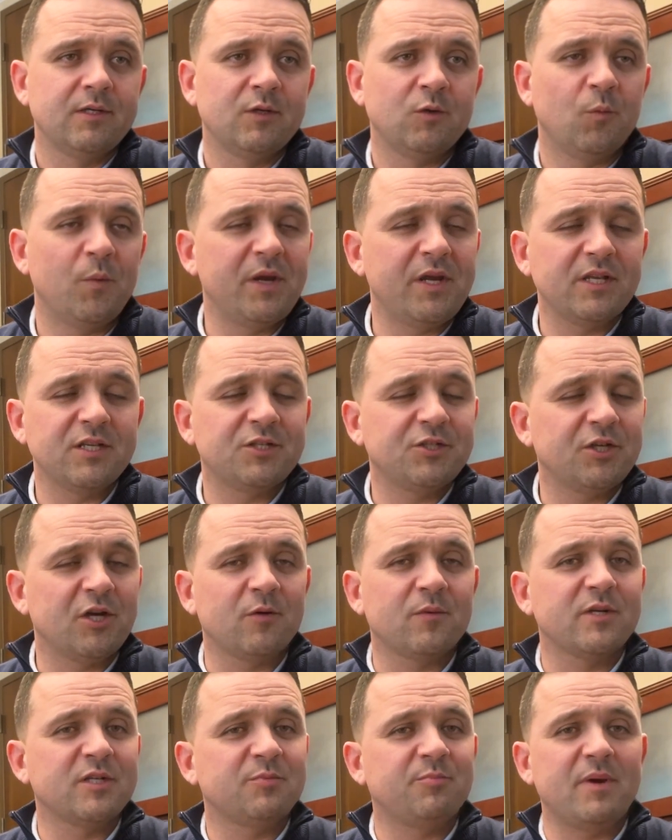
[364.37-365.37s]
We can show
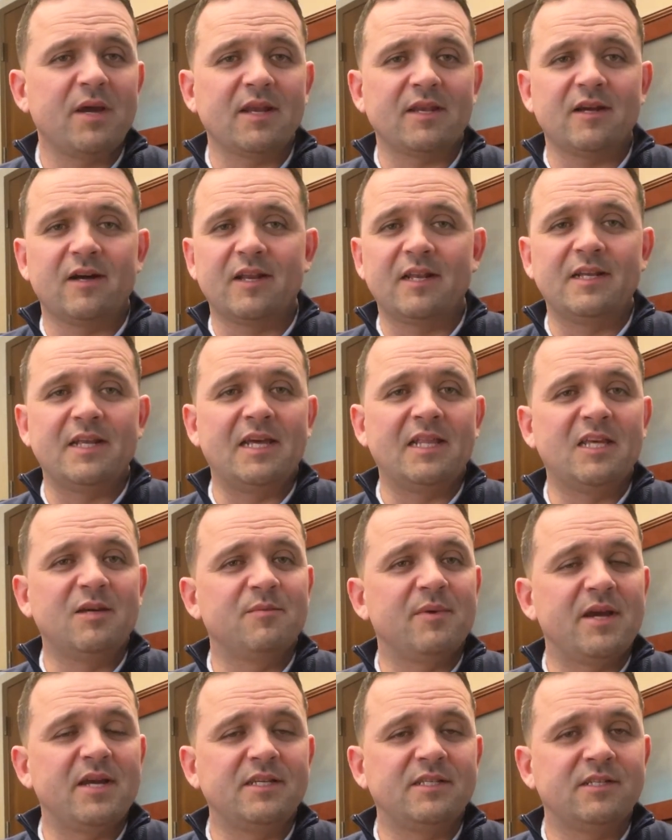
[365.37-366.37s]
respect on a daily
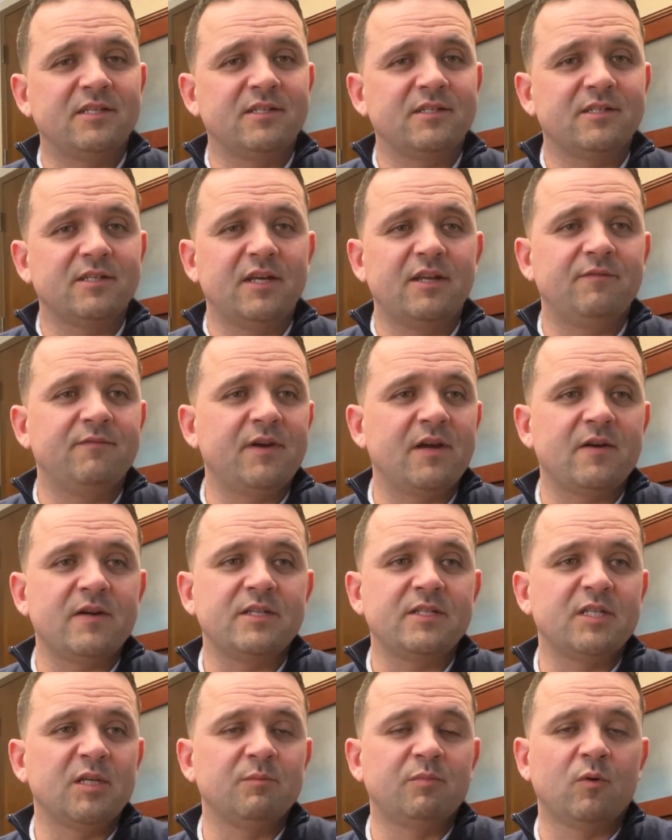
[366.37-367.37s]
basis in very
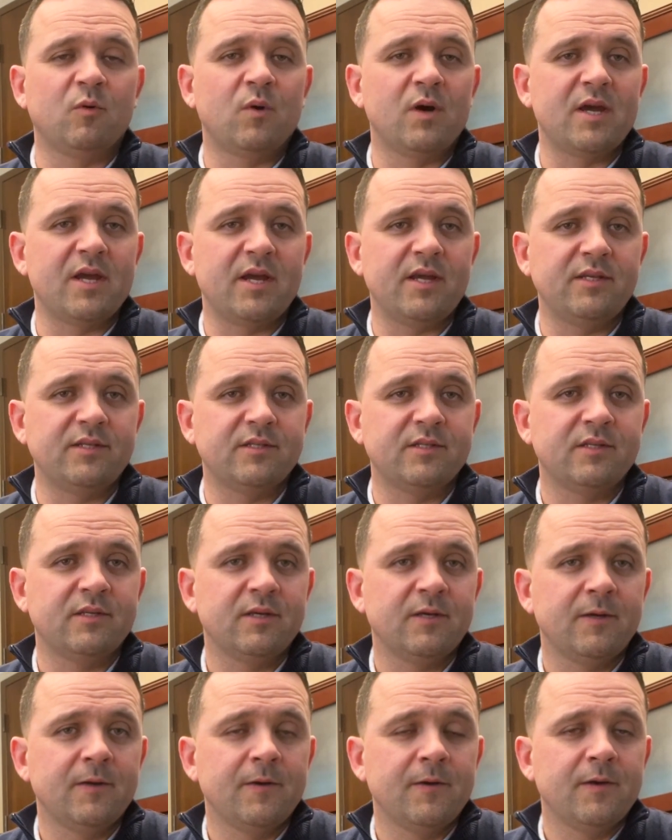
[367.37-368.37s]
simple ways.
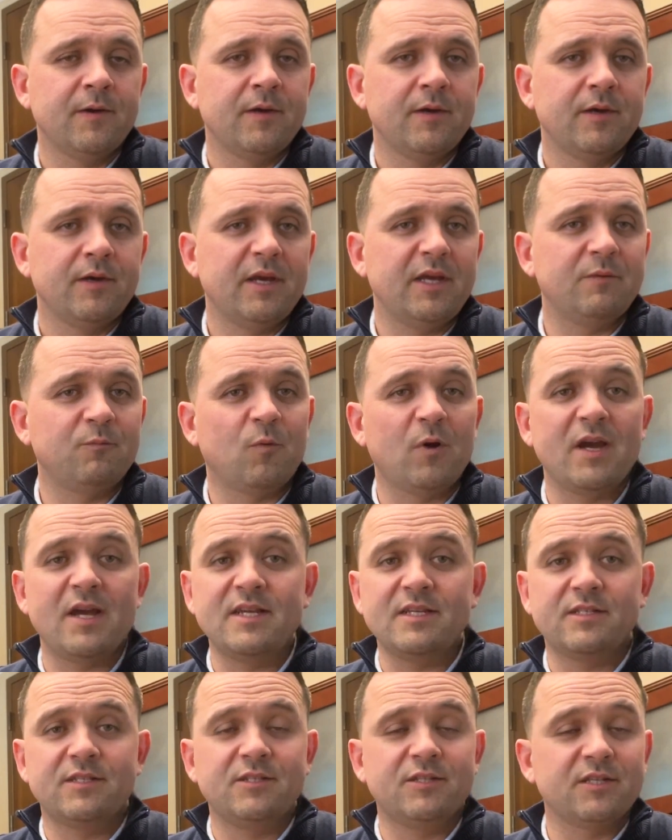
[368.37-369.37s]
In
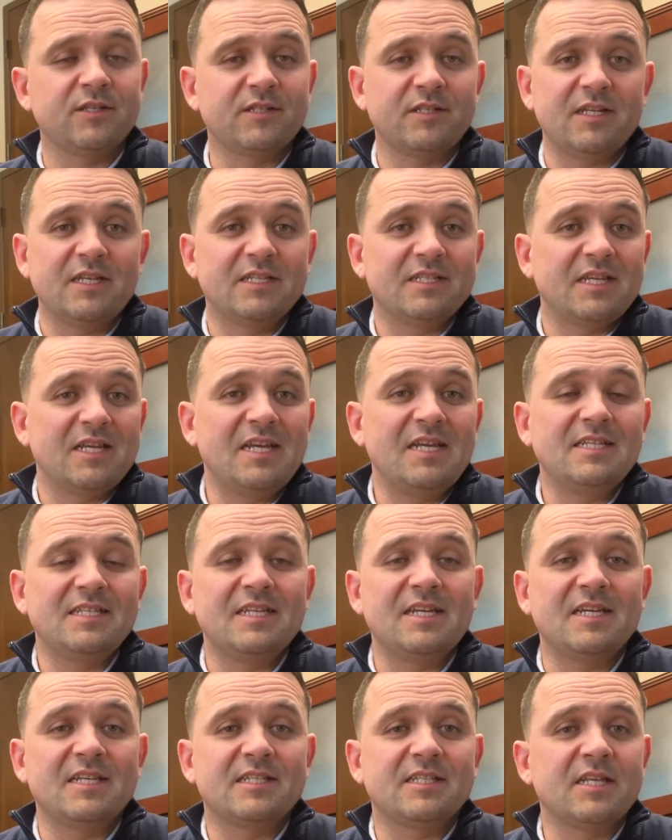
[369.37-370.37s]
ways just as
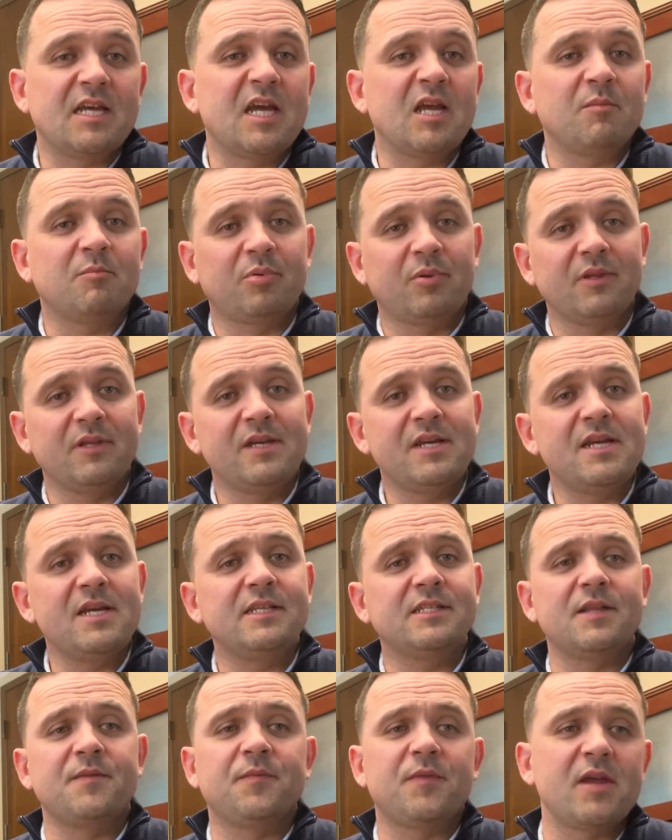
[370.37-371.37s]
easy as saying
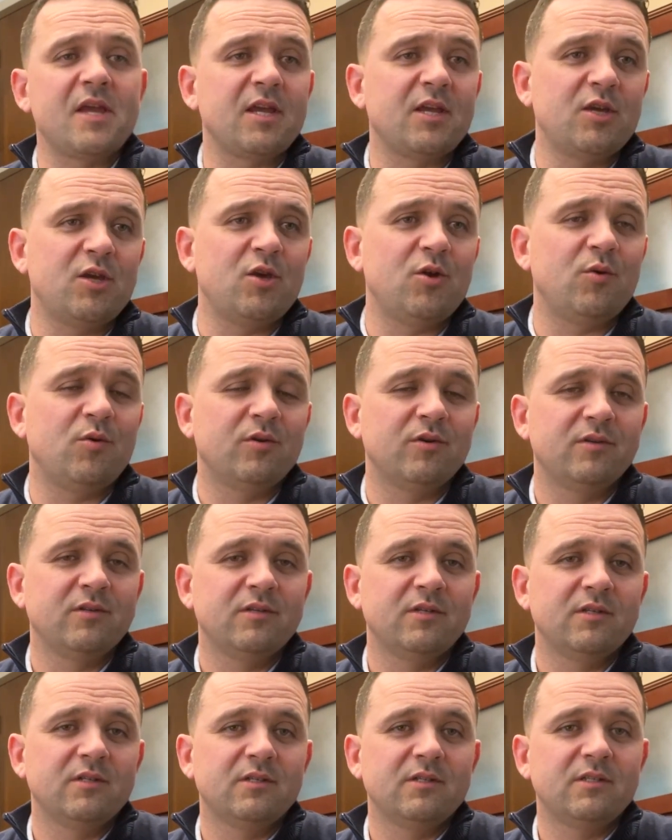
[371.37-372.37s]
please and thank you,
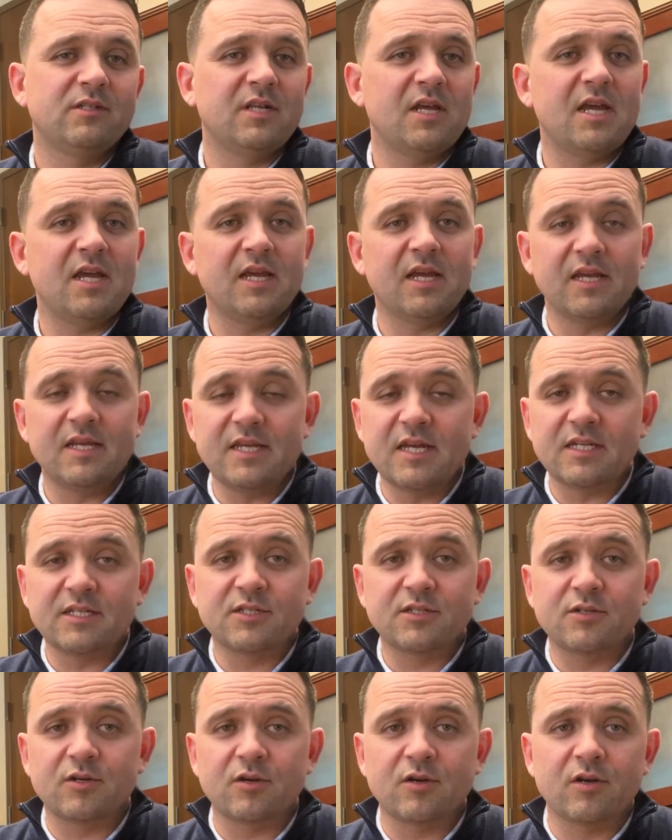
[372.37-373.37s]
saying yes
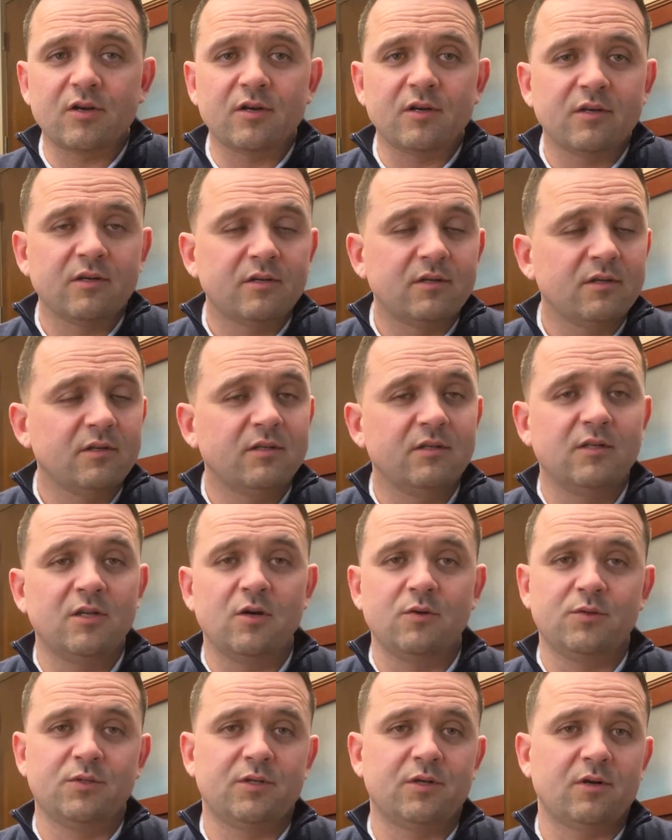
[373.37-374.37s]
sir,
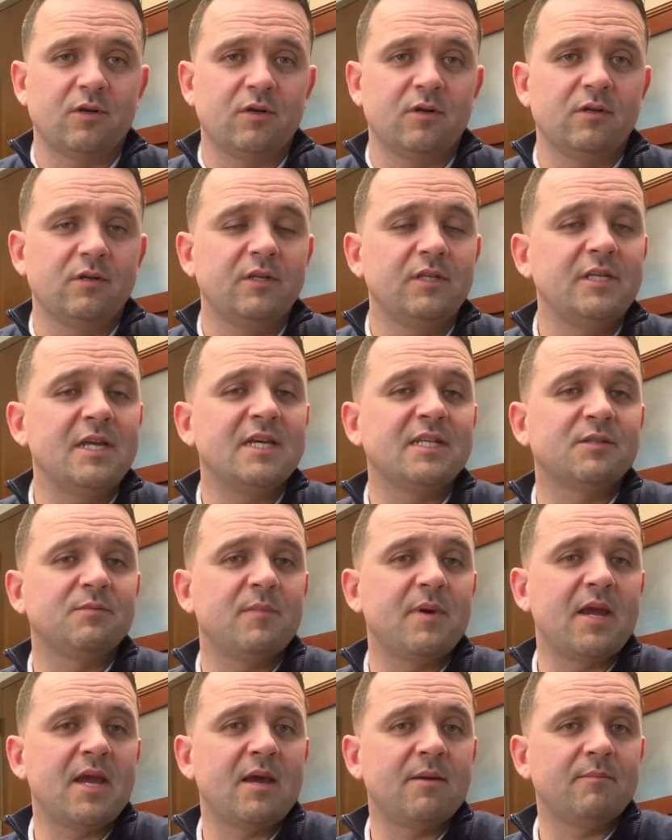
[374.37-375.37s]
no sir, yes
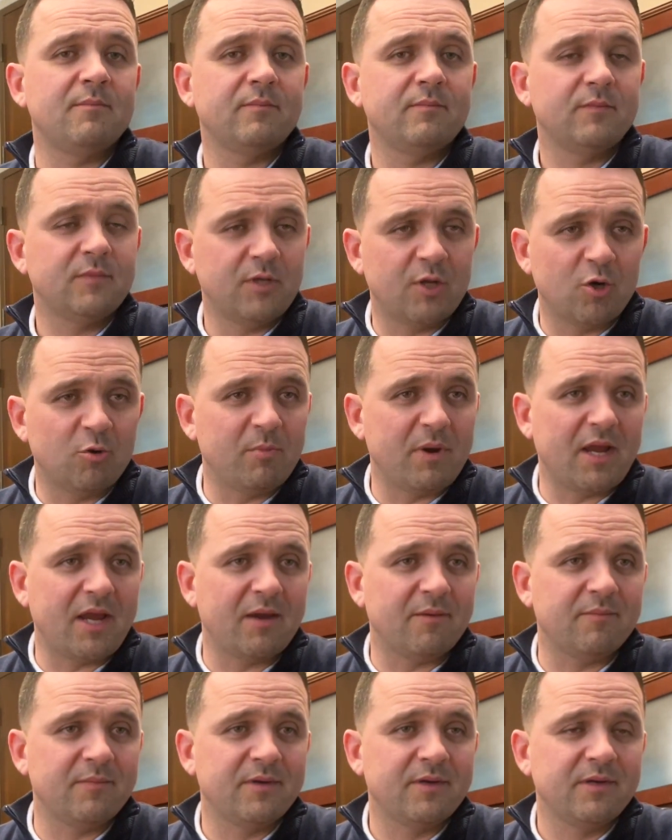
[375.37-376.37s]
ma'am, no ma'am.